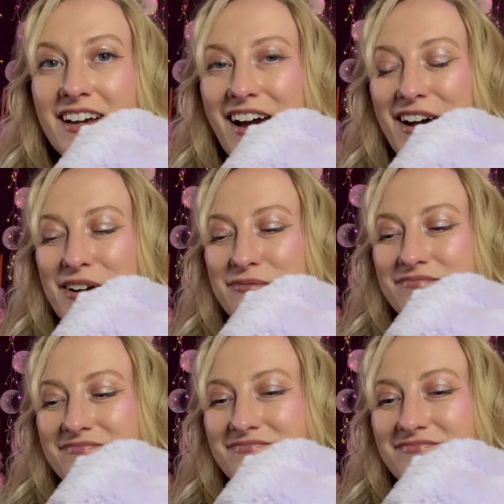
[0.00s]

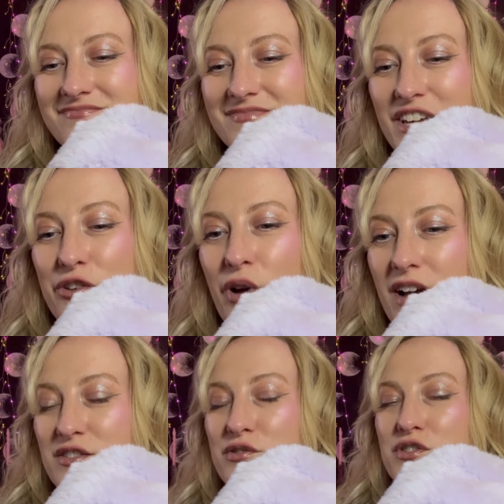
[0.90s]
that you
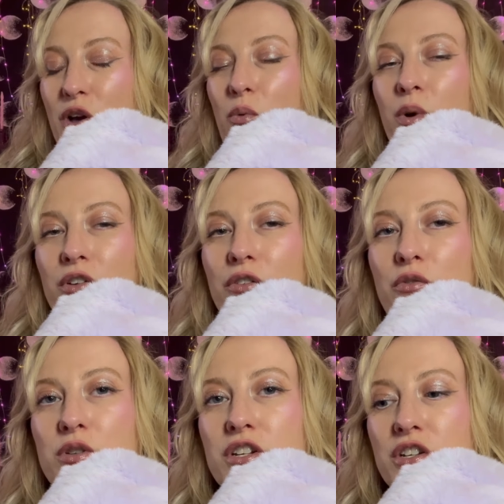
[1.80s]
guys are so
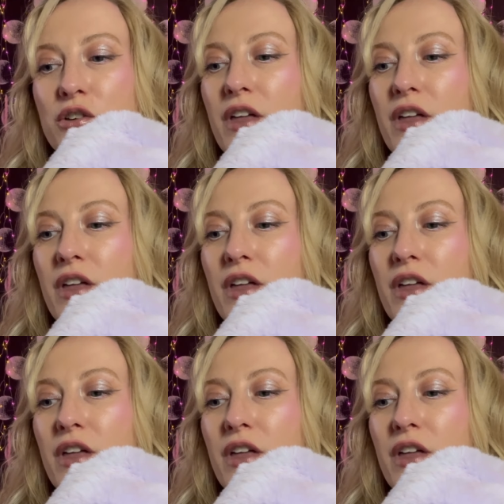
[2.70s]
wonderful to do,